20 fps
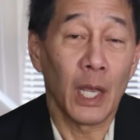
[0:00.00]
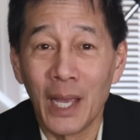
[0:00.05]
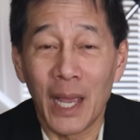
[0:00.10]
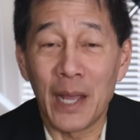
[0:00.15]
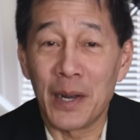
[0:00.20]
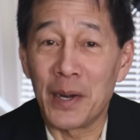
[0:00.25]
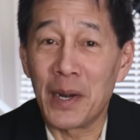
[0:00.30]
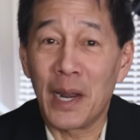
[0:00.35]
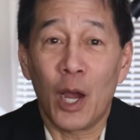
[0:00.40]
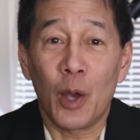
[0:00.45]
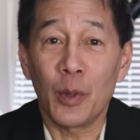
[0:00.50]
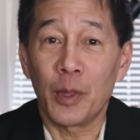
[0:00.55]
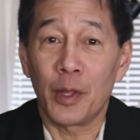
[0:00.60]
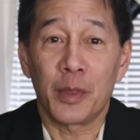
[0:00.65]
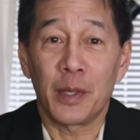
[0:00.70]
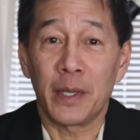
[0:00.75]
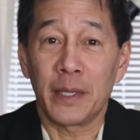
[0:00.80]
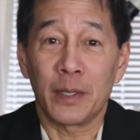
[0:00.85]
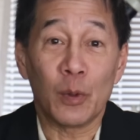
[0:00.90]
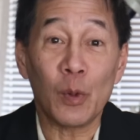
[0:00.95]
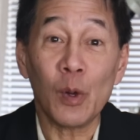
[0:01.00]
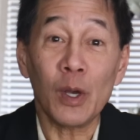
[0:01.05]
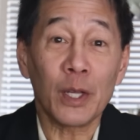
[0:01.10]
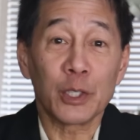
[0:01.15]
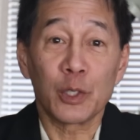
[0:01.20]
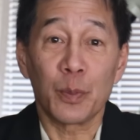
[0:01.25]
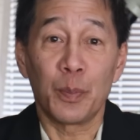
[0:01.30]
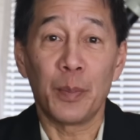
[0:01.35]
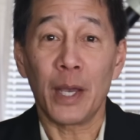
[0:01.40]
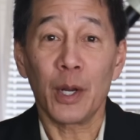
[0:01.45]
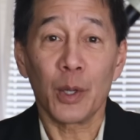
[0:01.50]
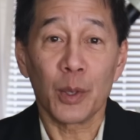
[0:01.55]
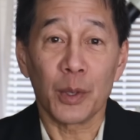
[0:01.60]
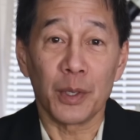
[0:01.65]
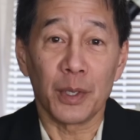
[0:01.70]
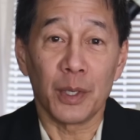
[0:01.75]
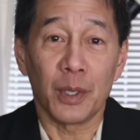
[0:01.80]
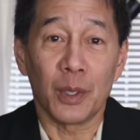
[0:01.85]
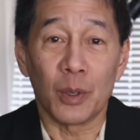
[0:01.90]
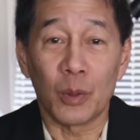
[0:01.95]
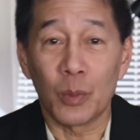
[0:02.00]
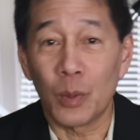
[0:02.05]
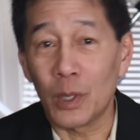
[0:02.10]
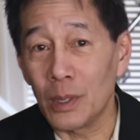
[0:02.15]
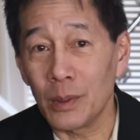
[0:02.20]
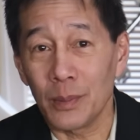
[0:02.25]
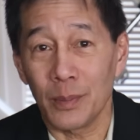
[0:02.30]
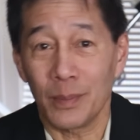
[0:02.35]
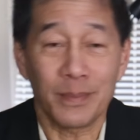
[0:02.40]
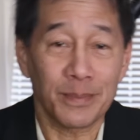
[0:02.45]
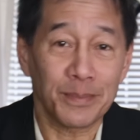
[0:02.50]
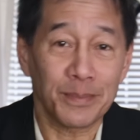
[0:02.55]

And now the thing, oh, well, it's better than new. Well,